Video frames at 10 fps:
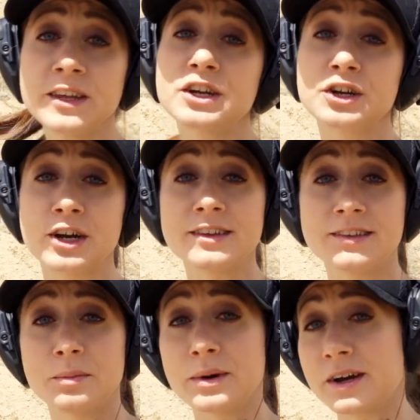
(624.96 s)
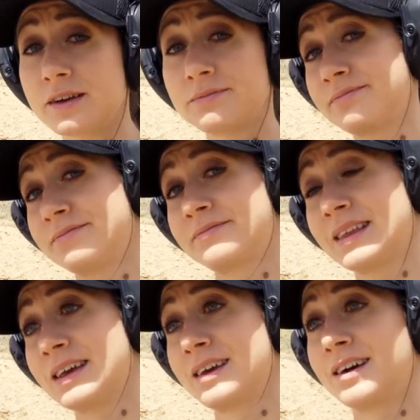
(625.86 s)
think you're crazy, but
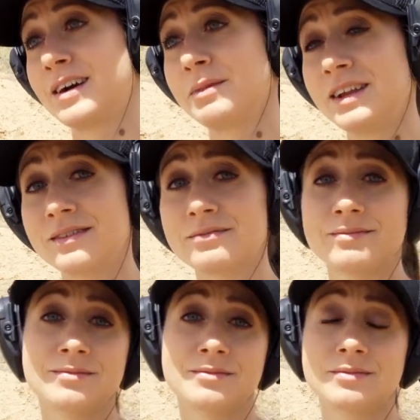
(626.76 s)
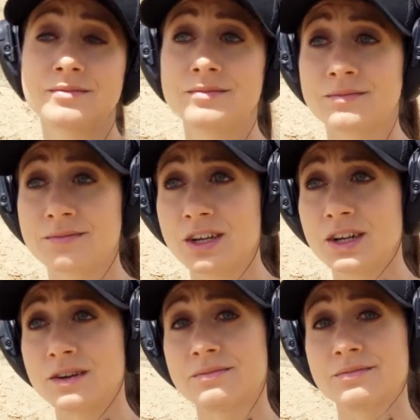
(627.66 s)
I mean, you
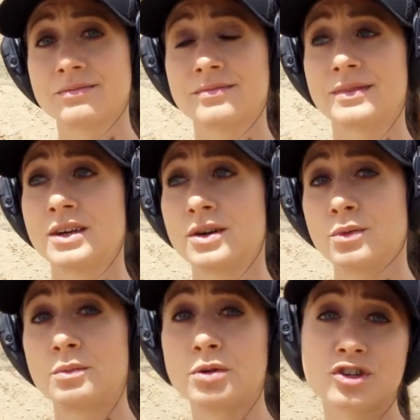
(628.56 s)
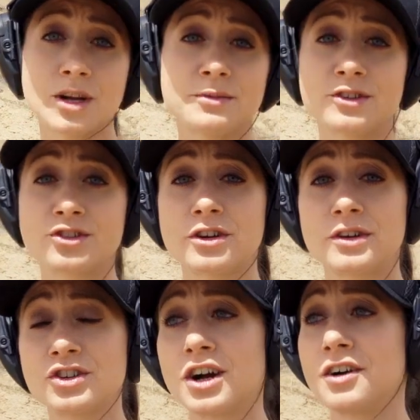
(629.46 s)
know, when push comes to
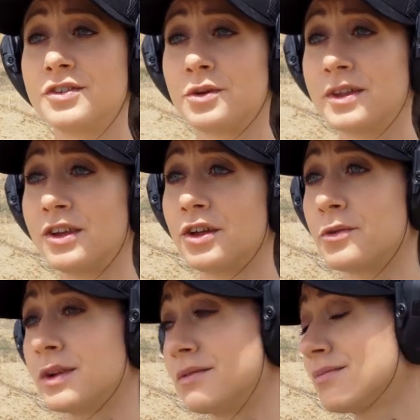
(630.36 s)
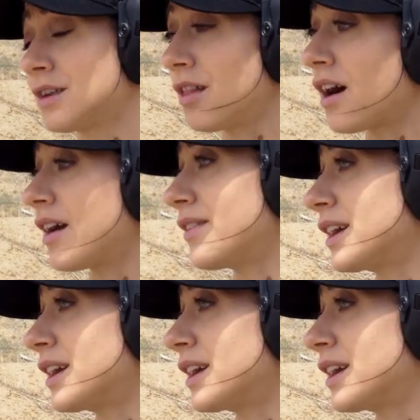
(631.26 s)
shove, you'll be the only one alive, I